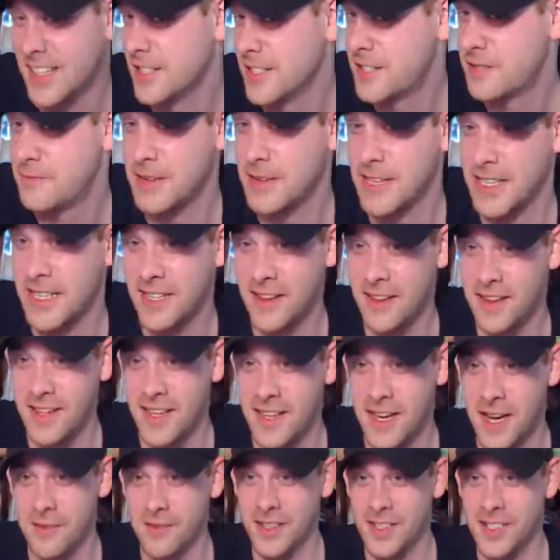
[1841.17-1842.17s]
Speaking of the
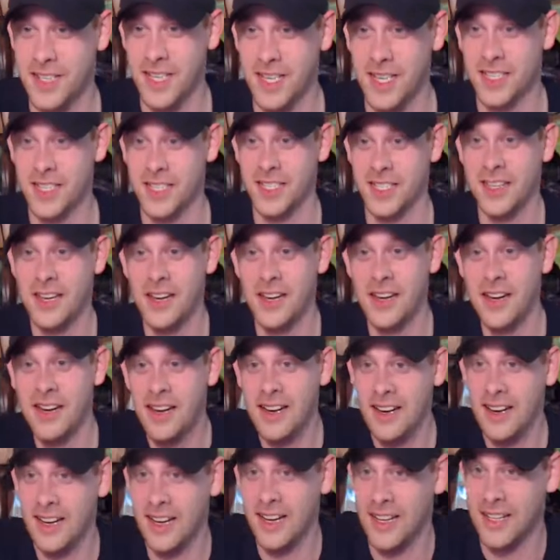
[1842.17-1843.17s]
comment section,
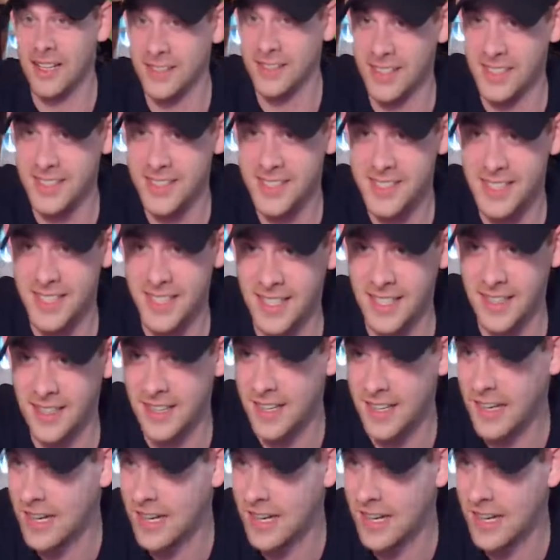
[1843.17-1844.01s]
let's see.